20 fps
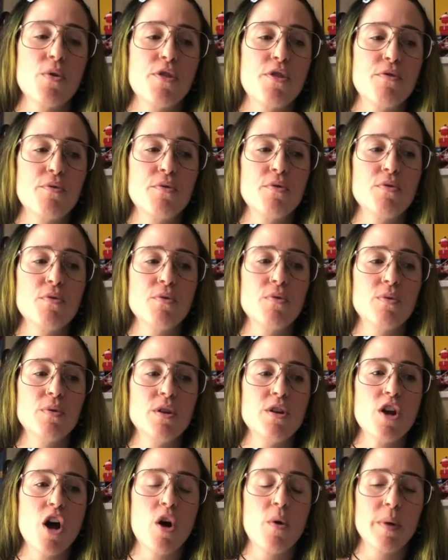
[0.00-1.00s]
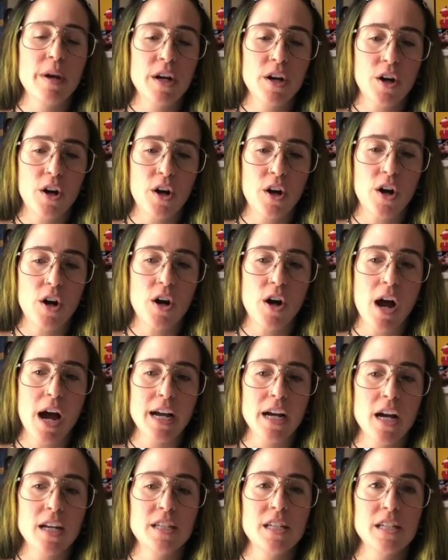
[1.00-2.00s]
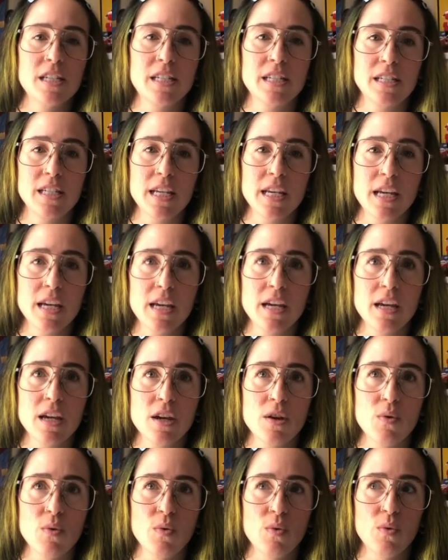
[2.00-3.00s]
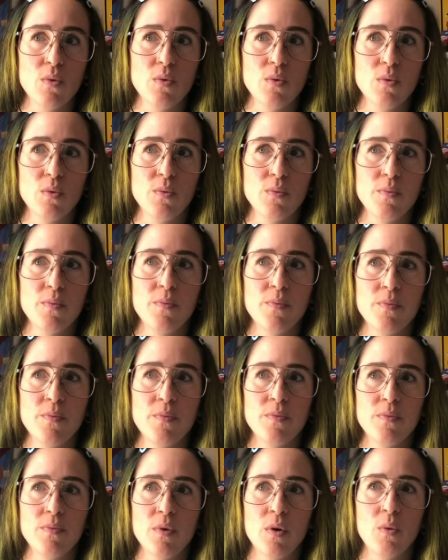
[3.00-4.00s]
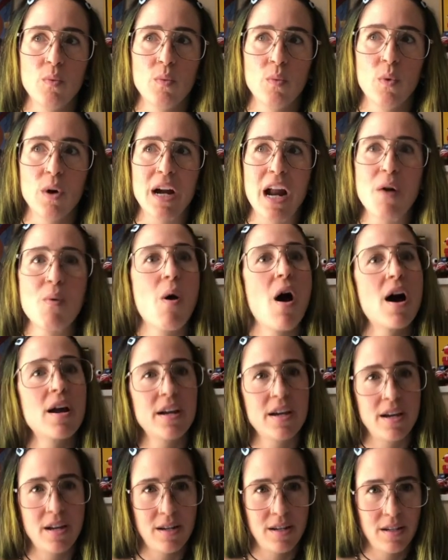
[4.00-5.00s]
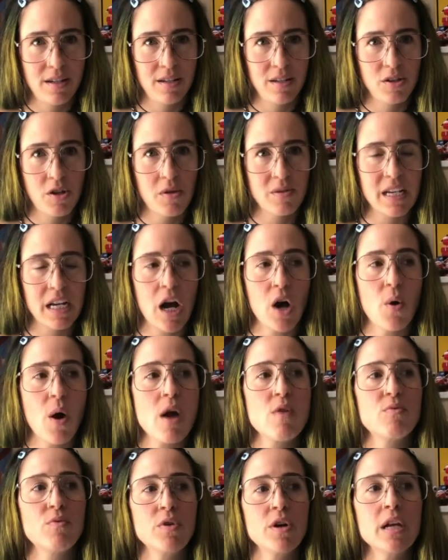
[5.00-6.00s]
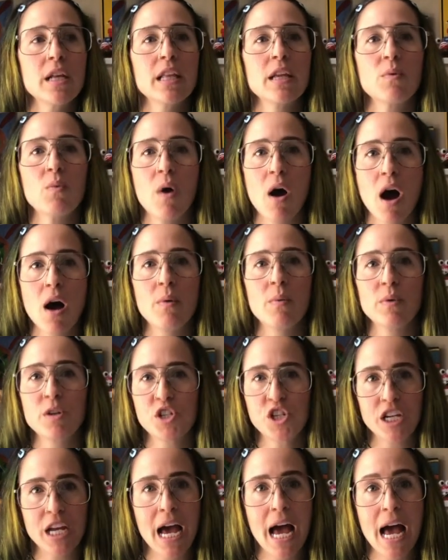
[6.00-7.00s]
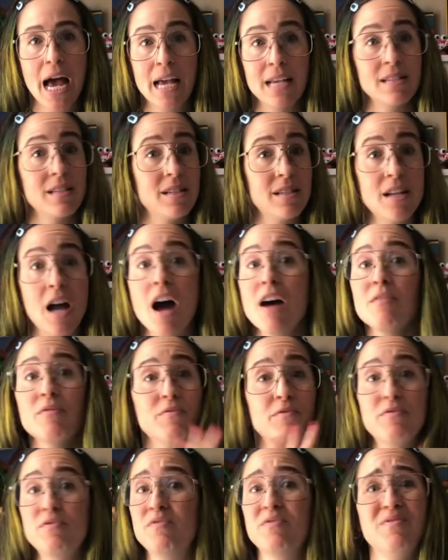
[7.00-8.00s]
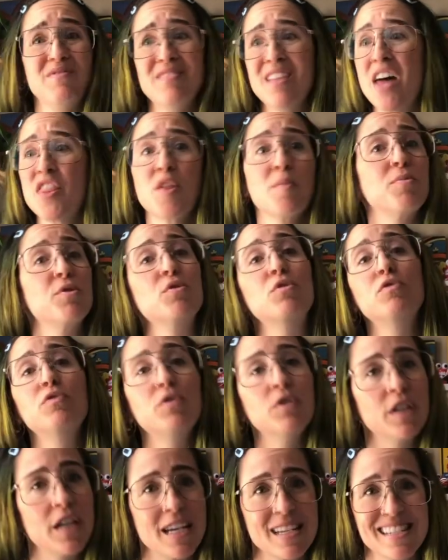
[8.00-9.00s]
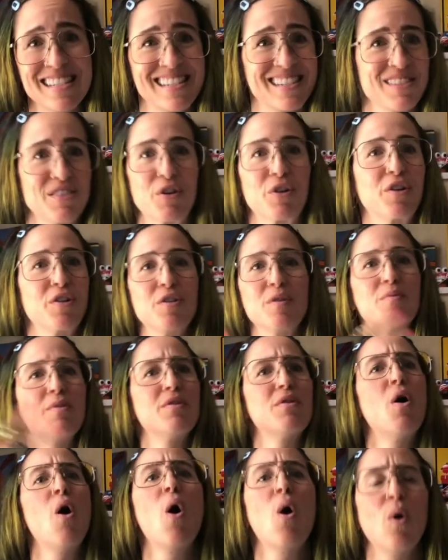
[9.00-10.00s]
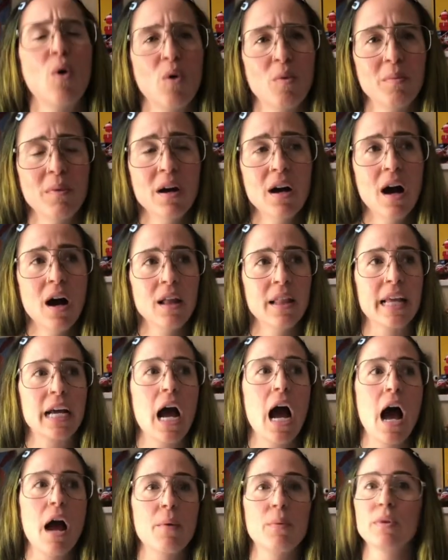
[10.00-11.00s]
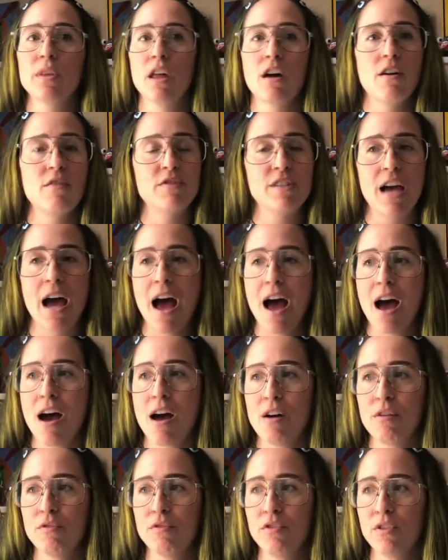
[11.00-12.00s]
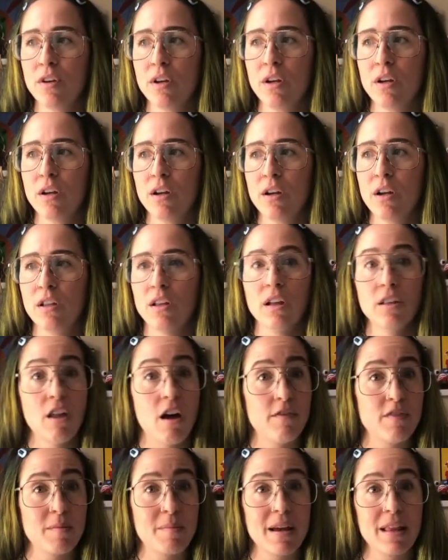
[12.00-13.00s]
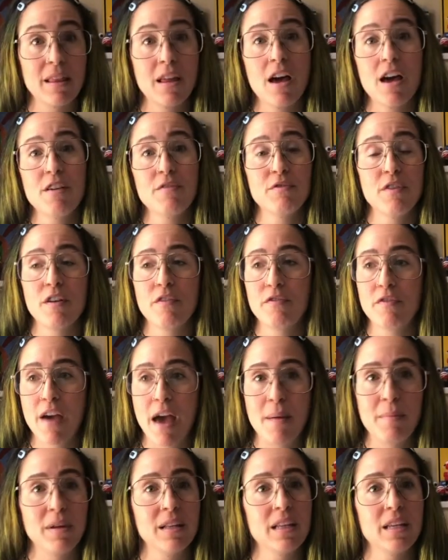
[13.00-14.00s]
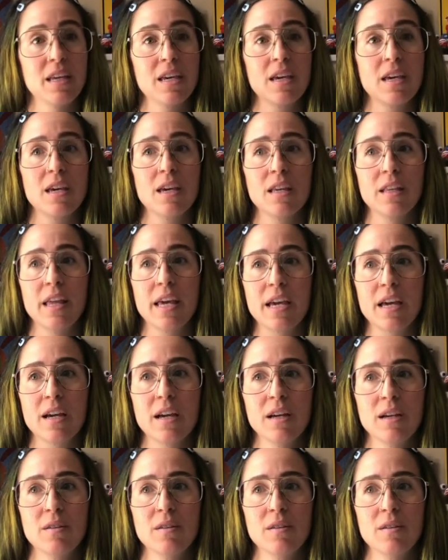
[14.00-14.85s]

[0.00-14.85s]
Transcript: through knowing her, I got to see what I wanted. So I was like, oh, I really want what she has. Not the beautifulness or the home. Like, I would love to have love in my life, a family, like